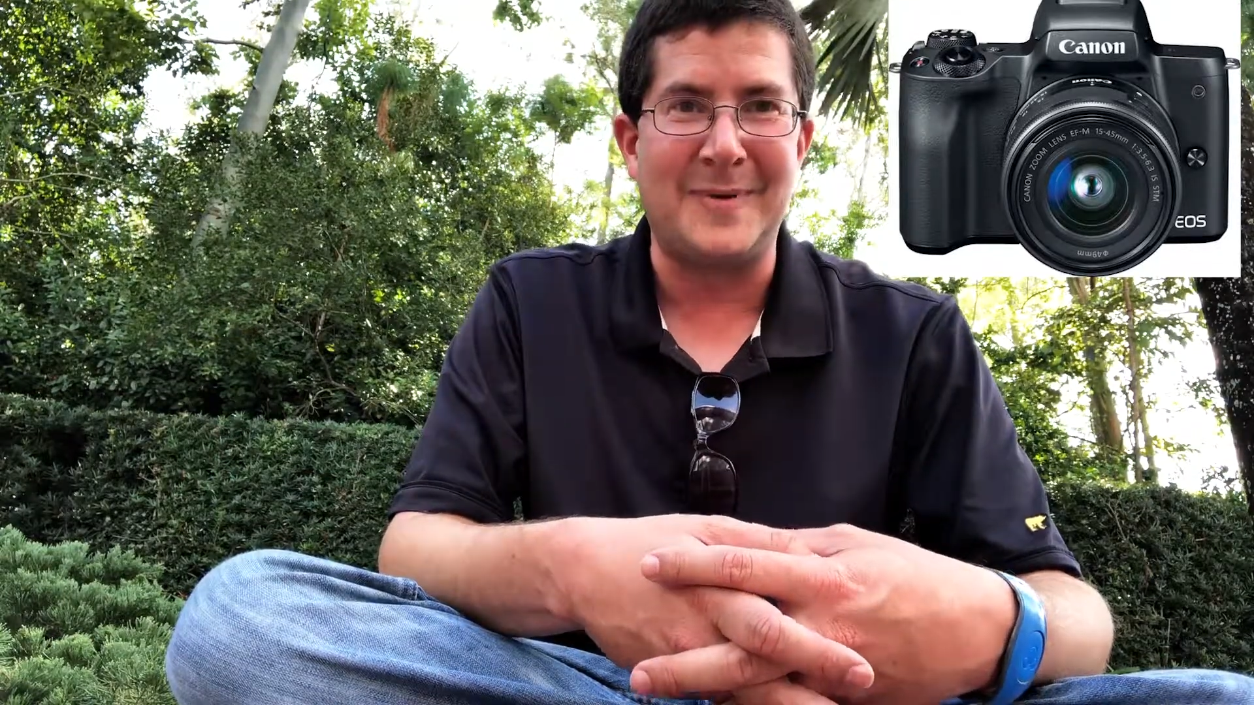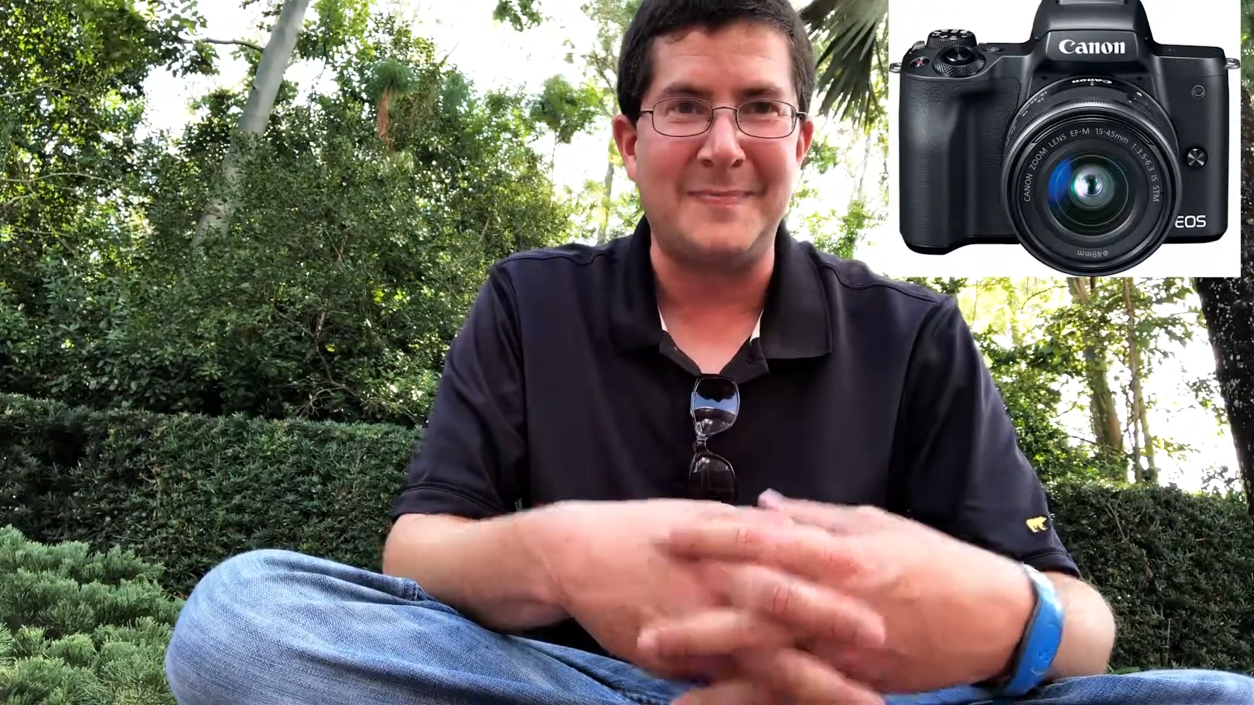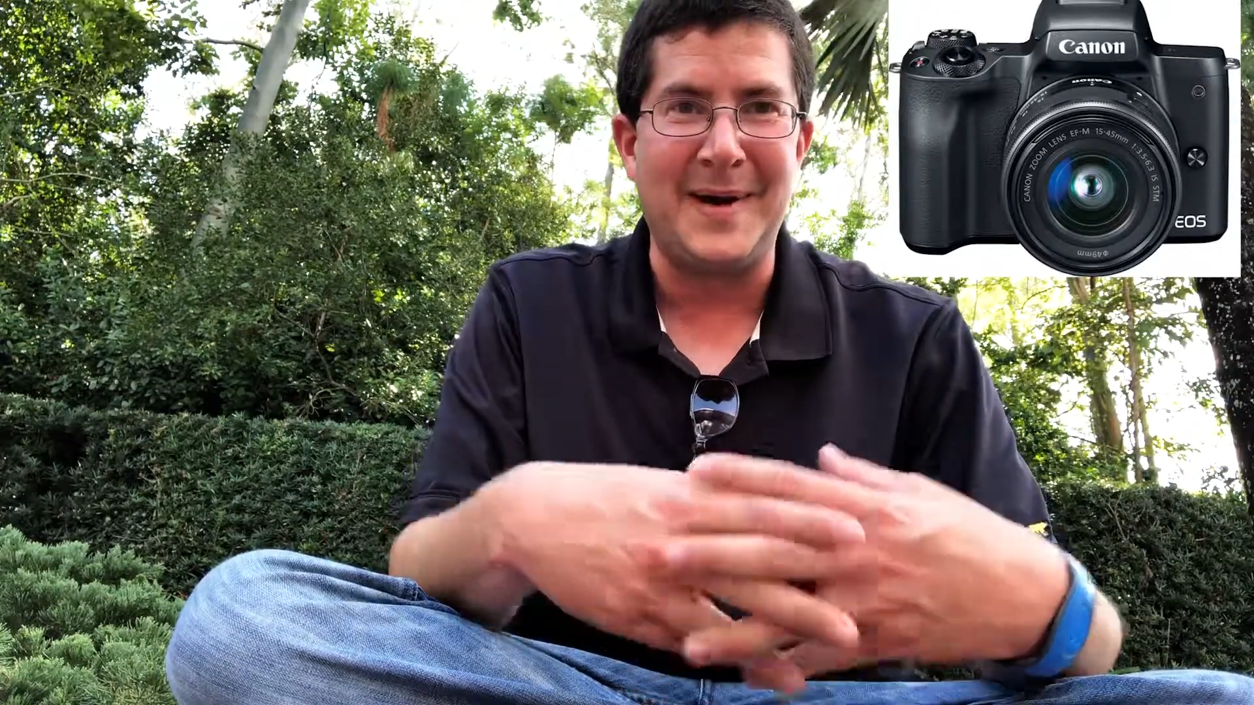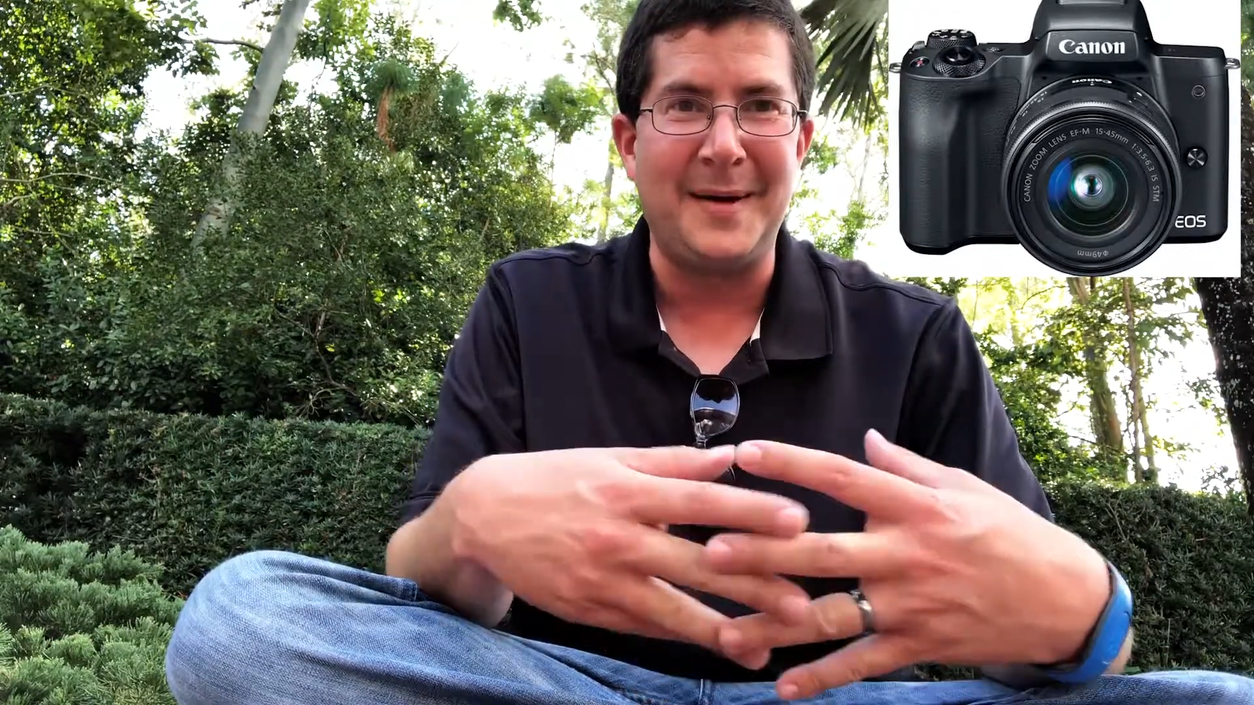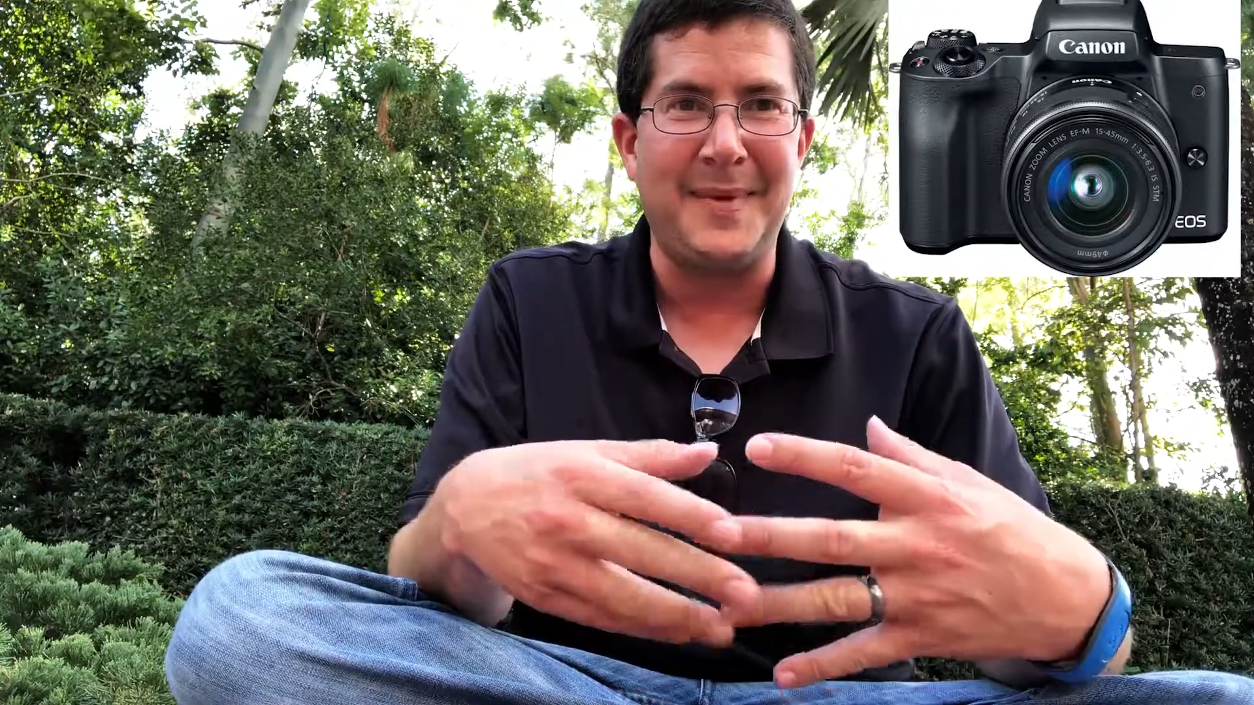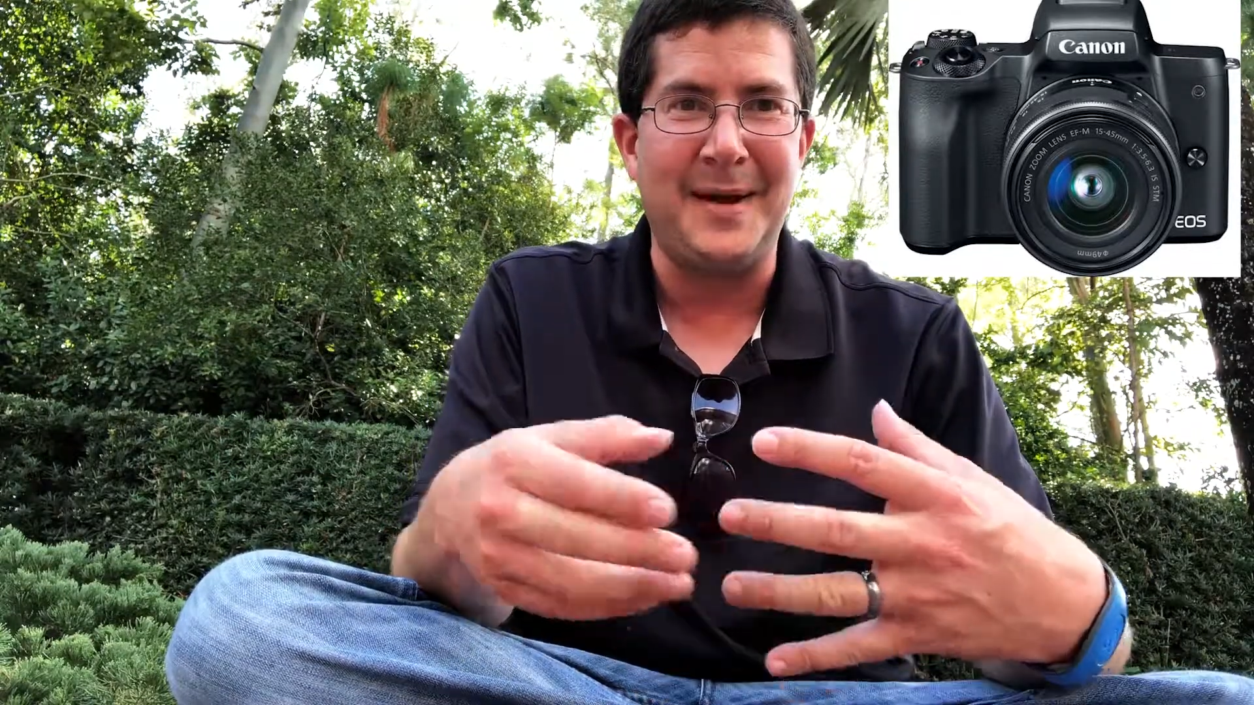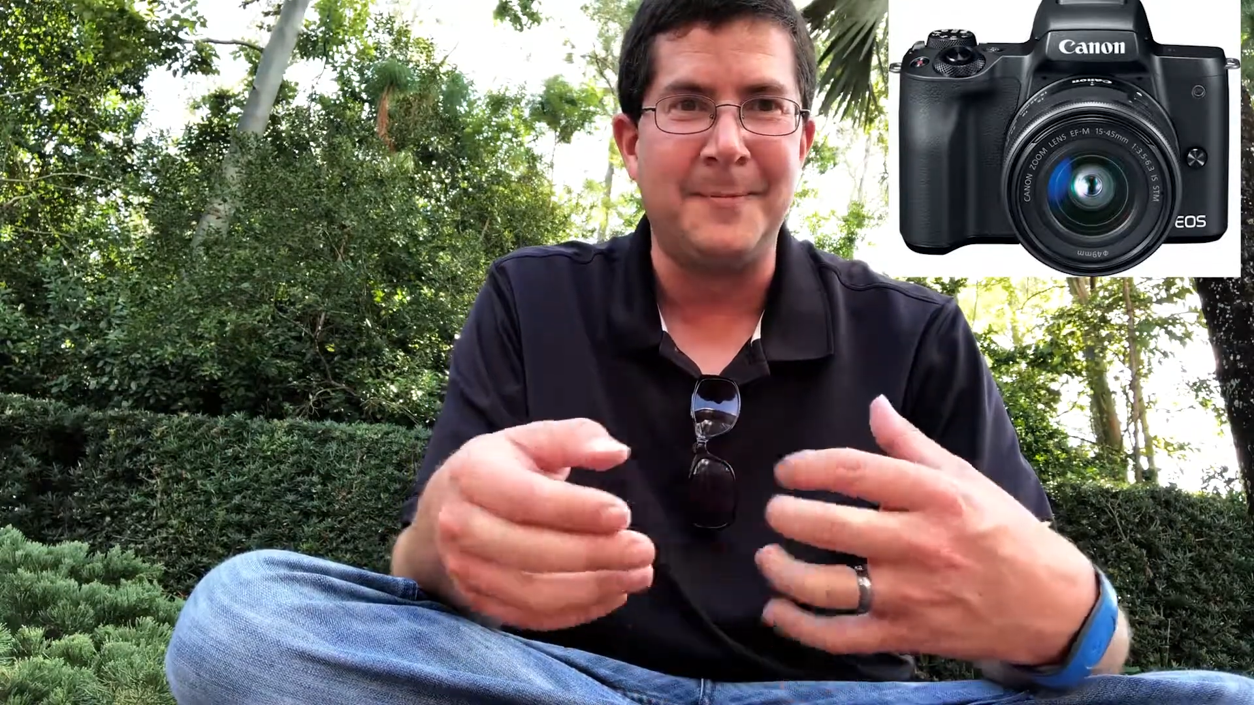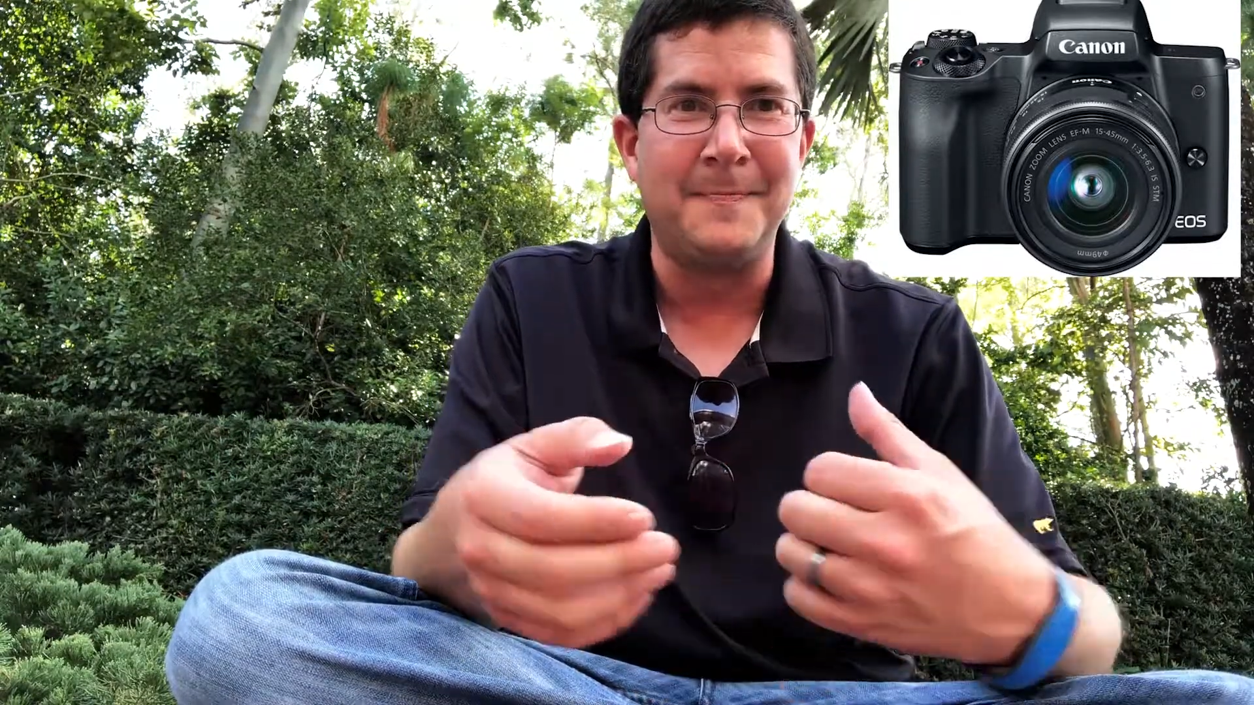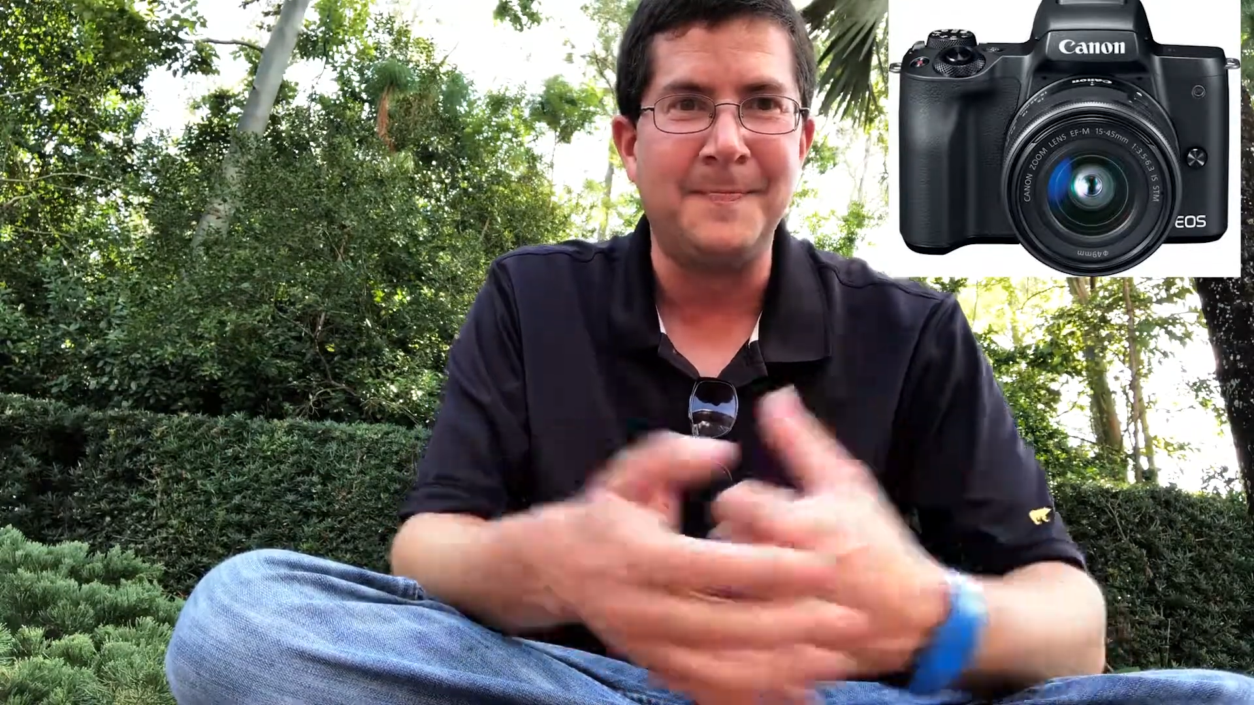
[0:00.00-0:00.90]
went by me,